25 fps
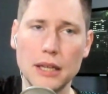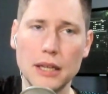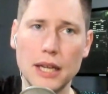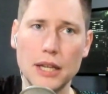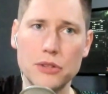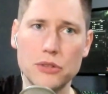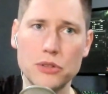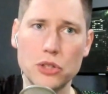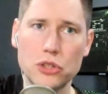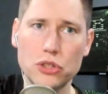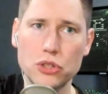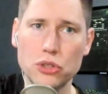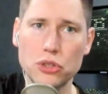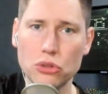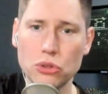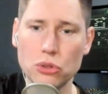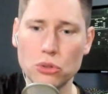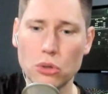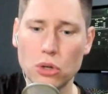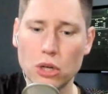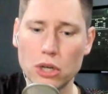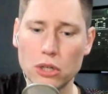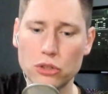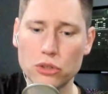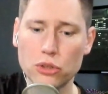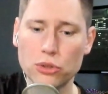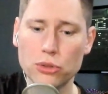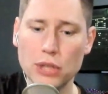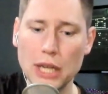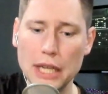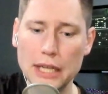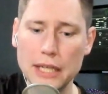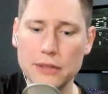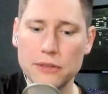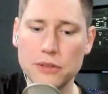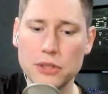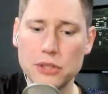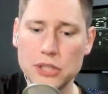And right. the two are
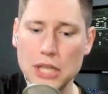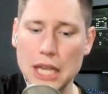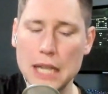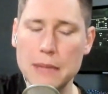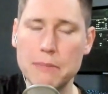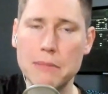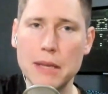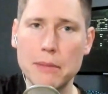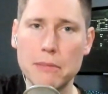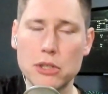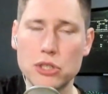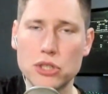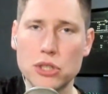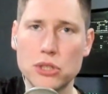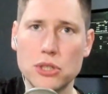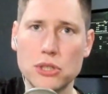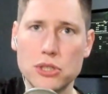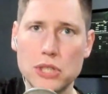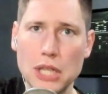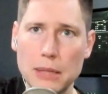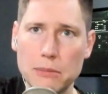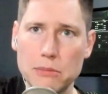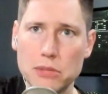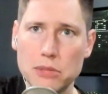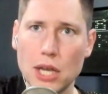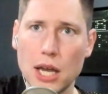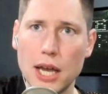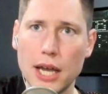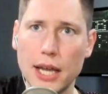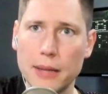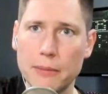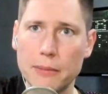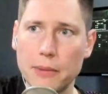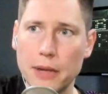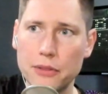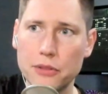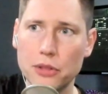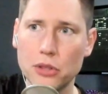creating the same image at the same
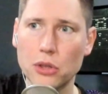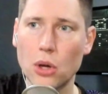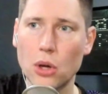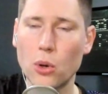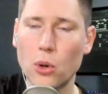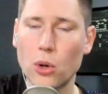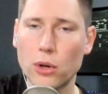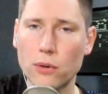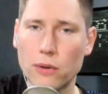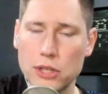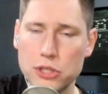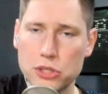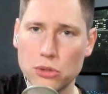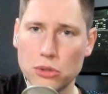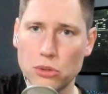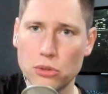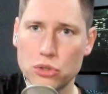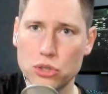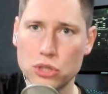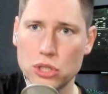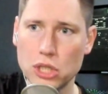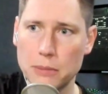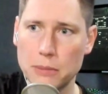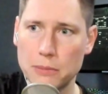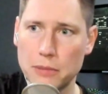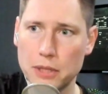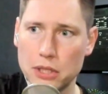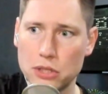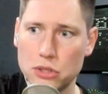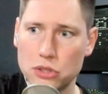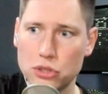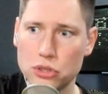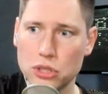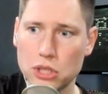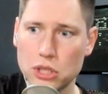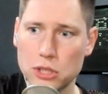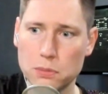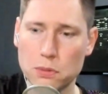time. And the lower resolution
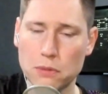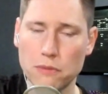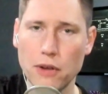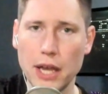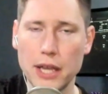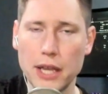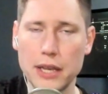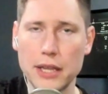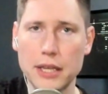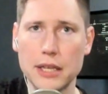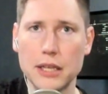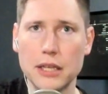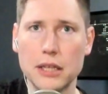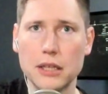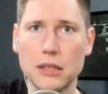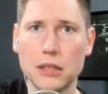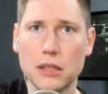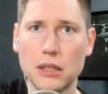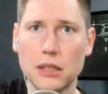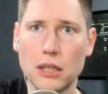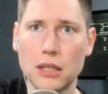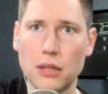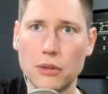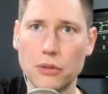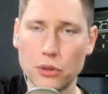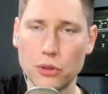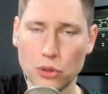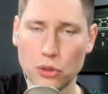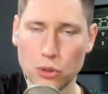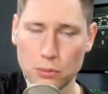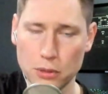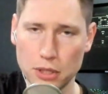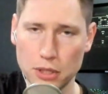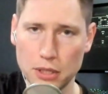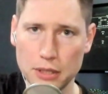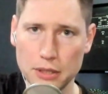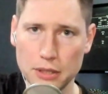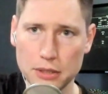image is providing the
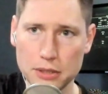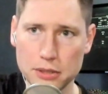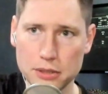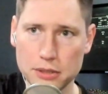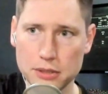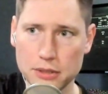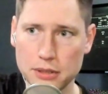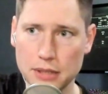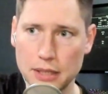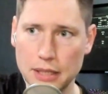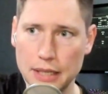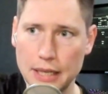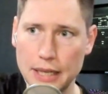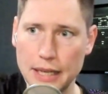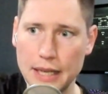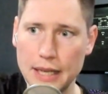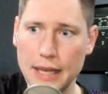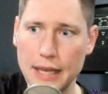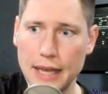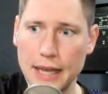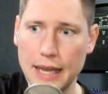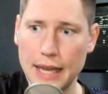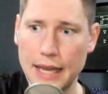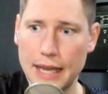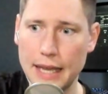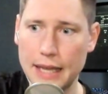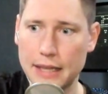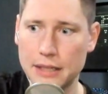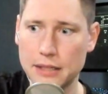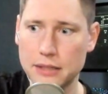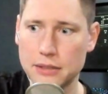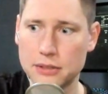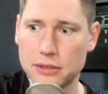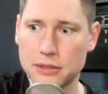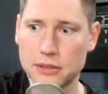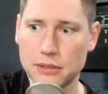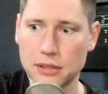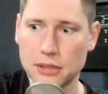luminance.
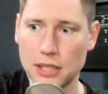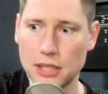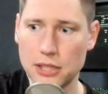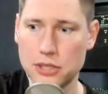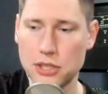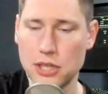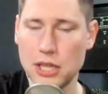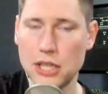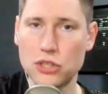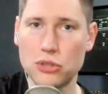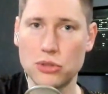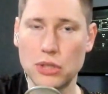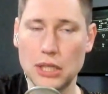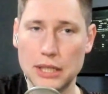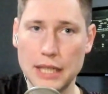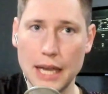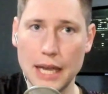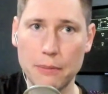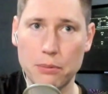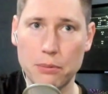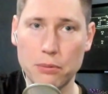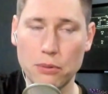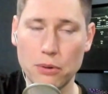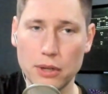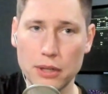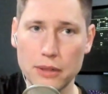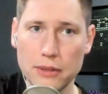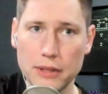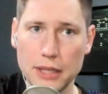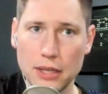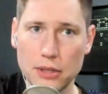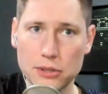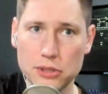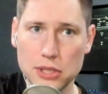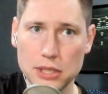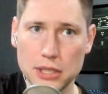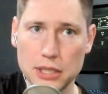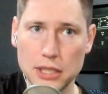And essentially, at that point, the
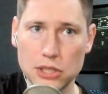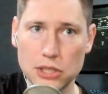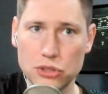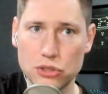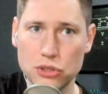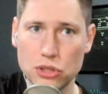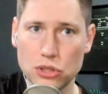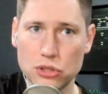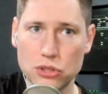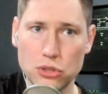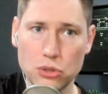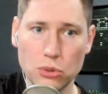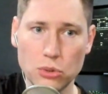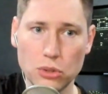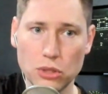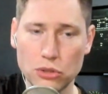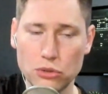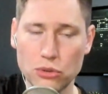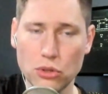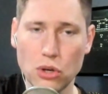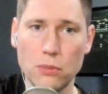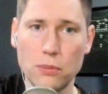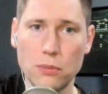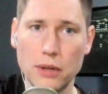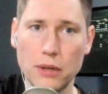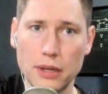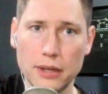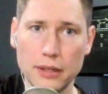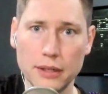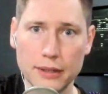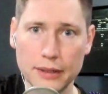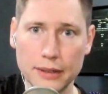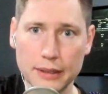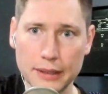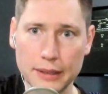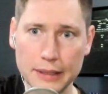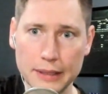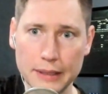LCD is just doing chroma
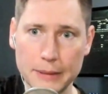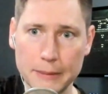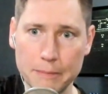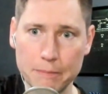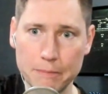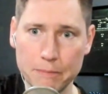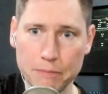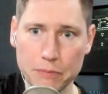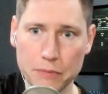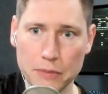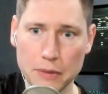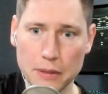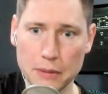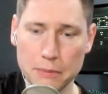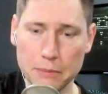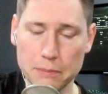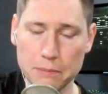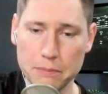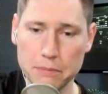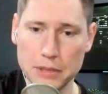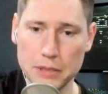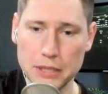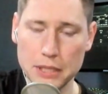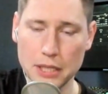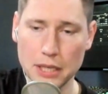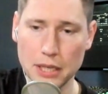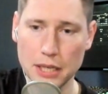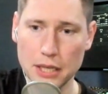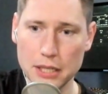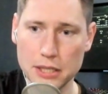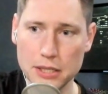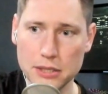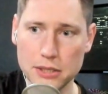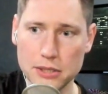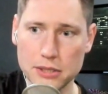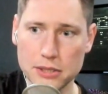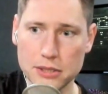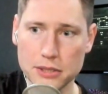mm-hmm.
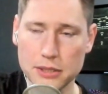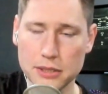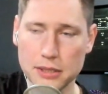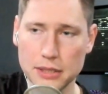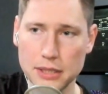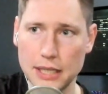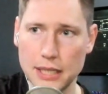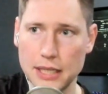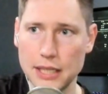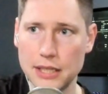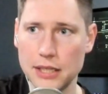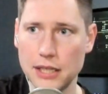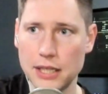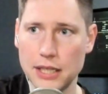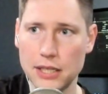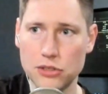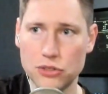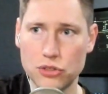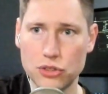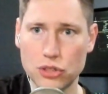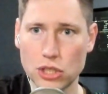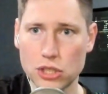because it is